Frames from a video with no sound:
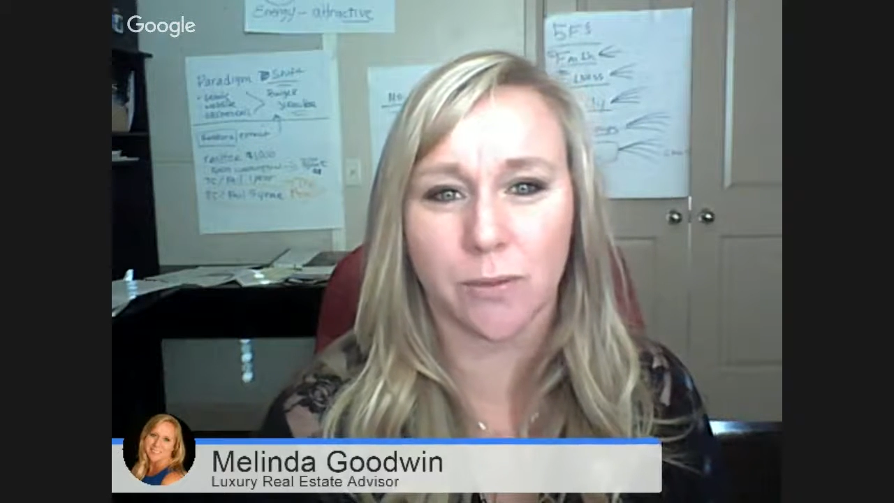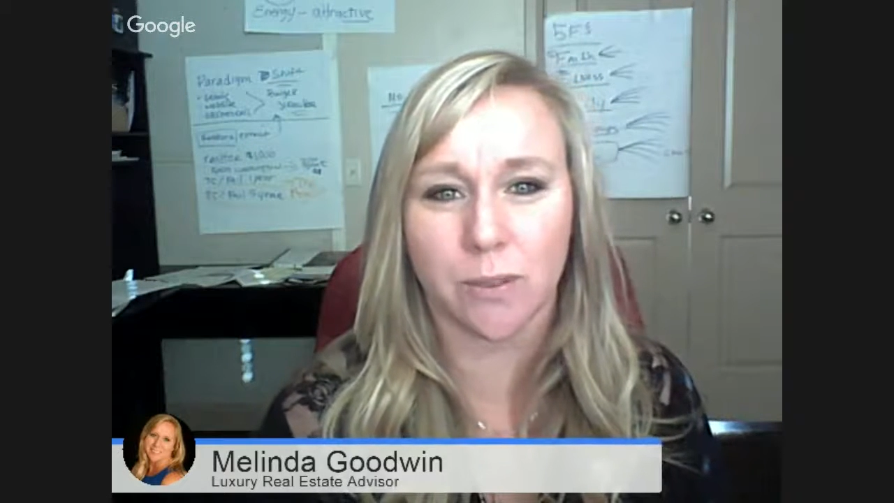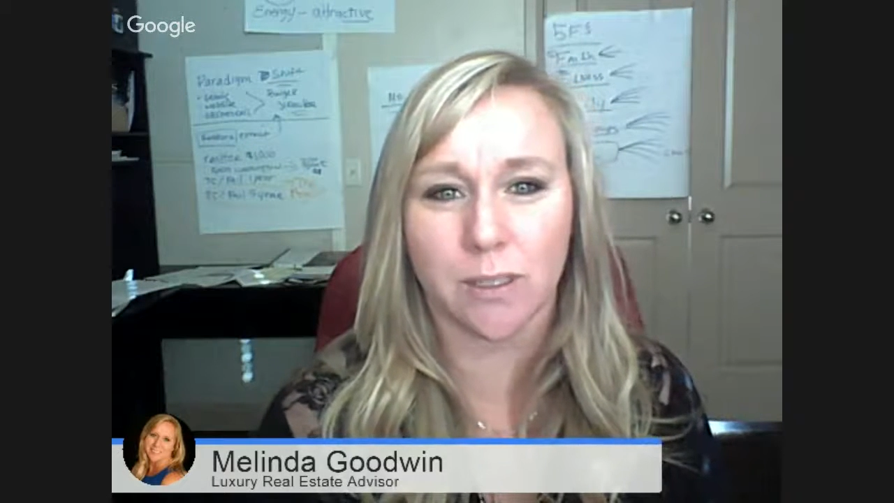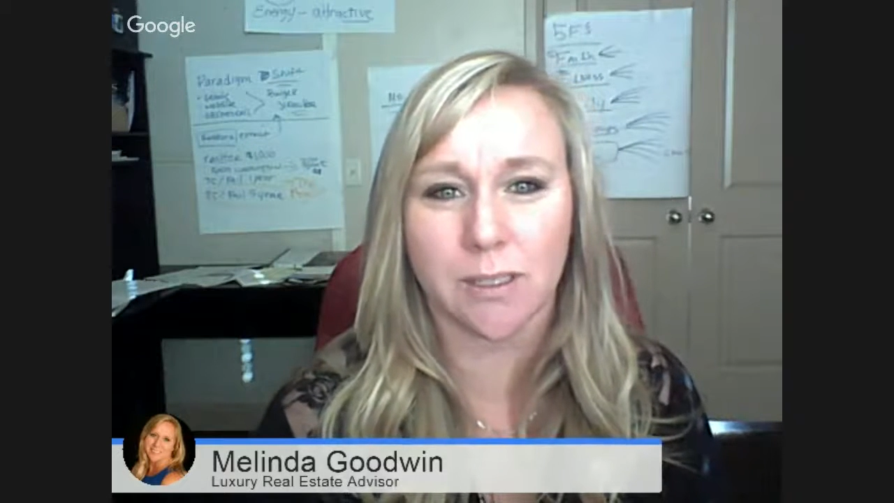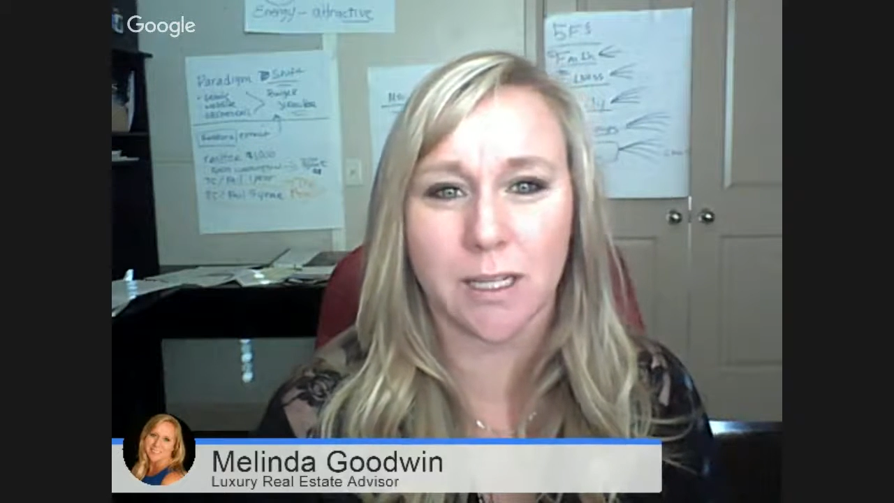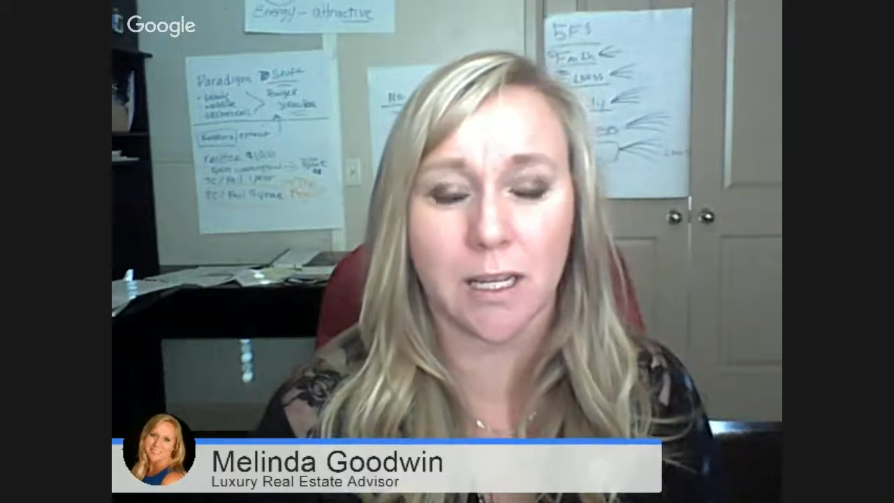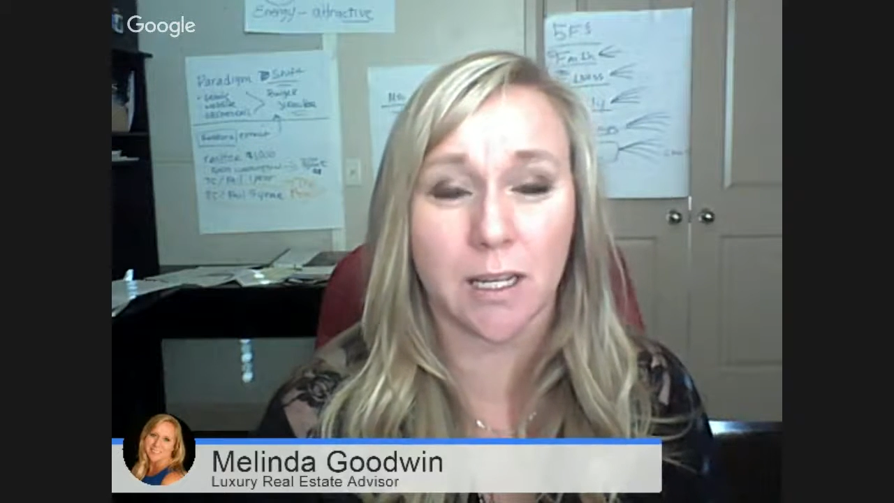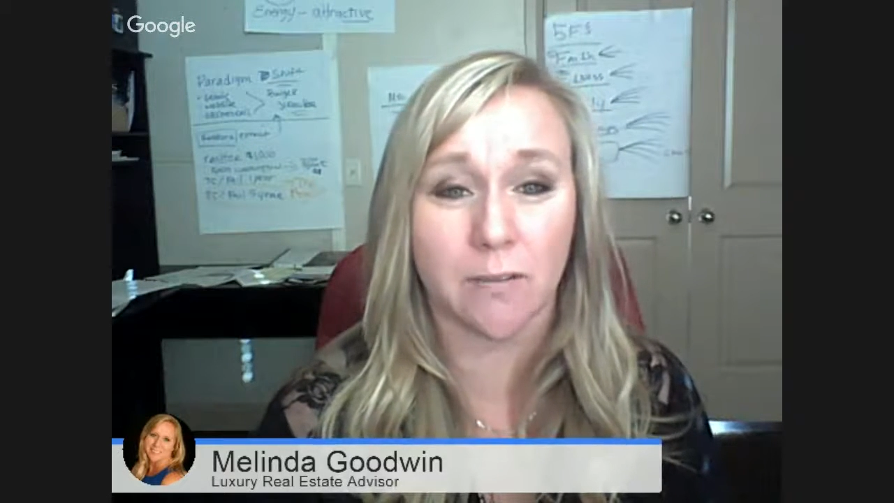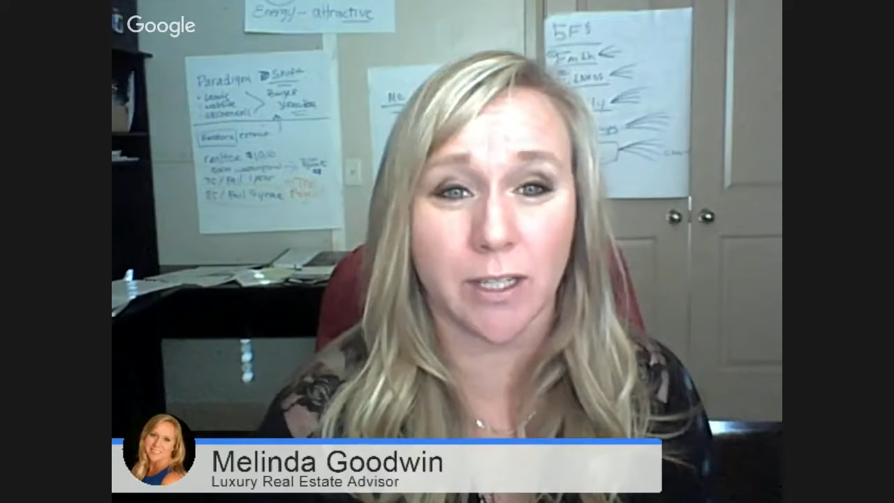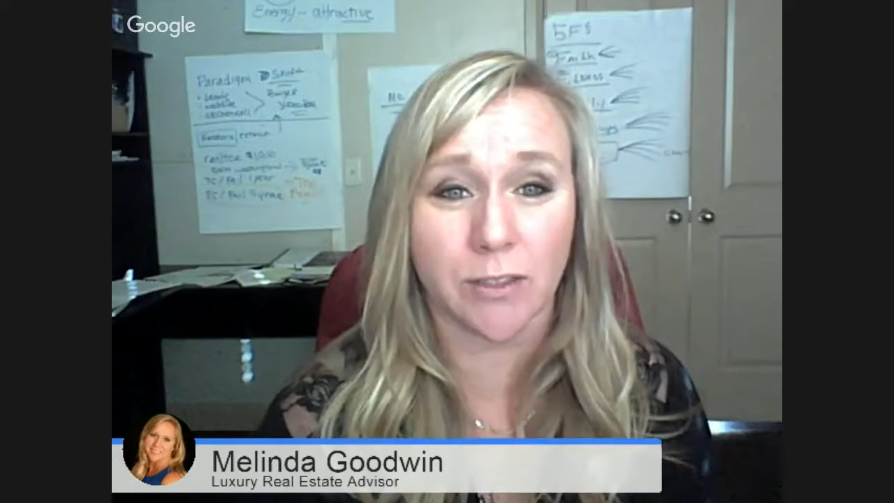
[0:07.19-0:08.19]
real estate
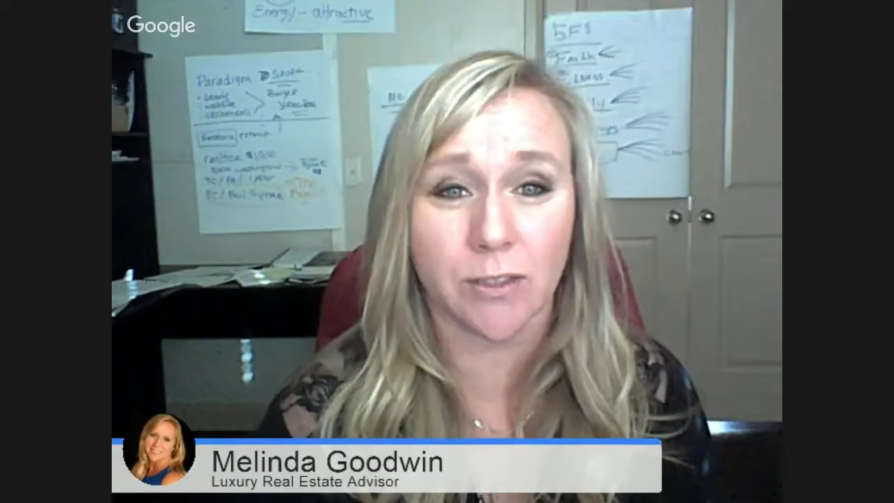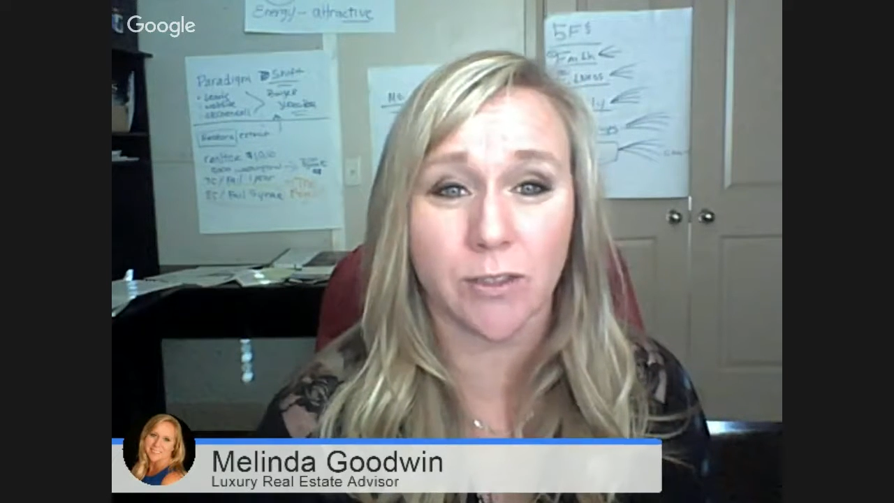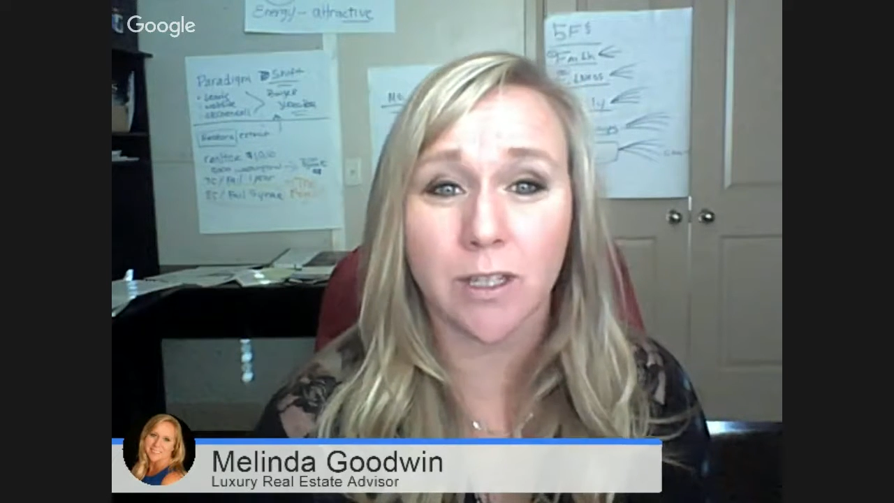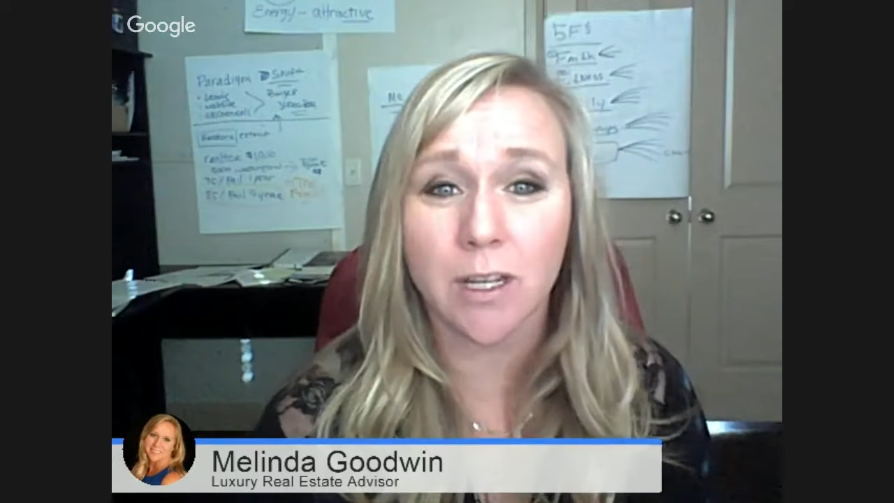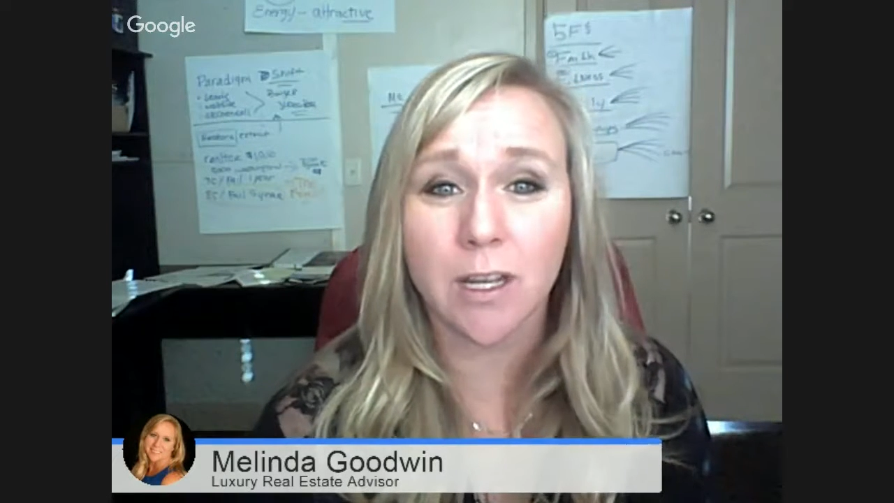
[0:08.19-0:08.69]
advisor.